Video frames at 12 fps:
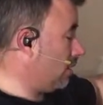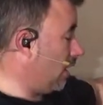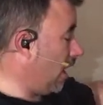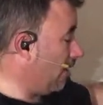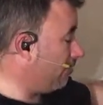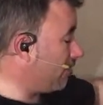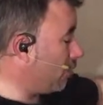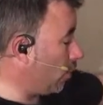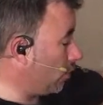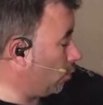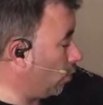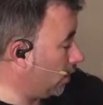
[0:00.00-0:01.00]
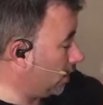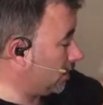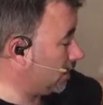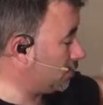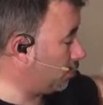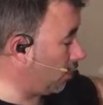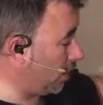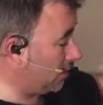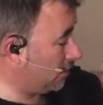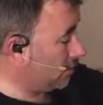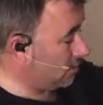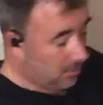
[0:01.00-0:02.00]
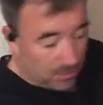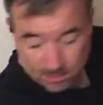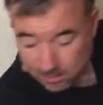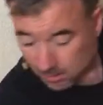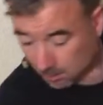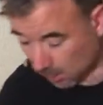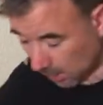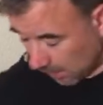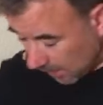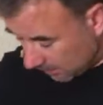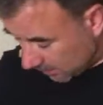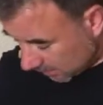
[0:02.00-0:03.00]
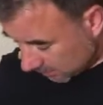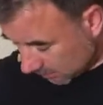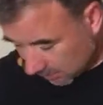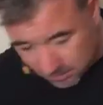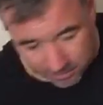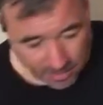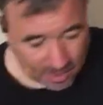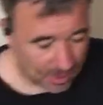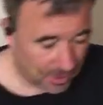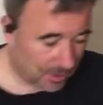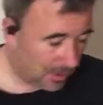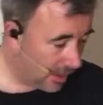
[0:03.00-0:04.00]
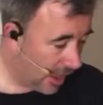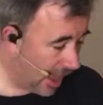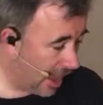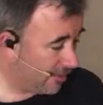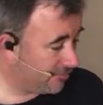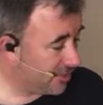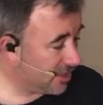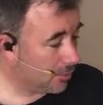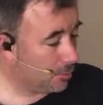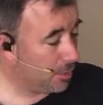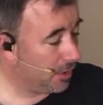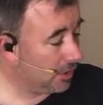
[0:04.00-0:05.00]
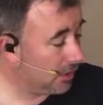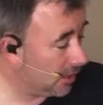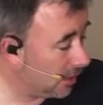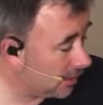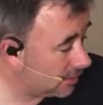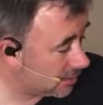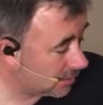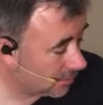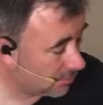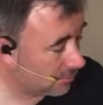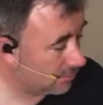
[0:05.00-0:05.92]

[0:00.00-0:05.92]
everyone would at this point. But I think that they have the ability to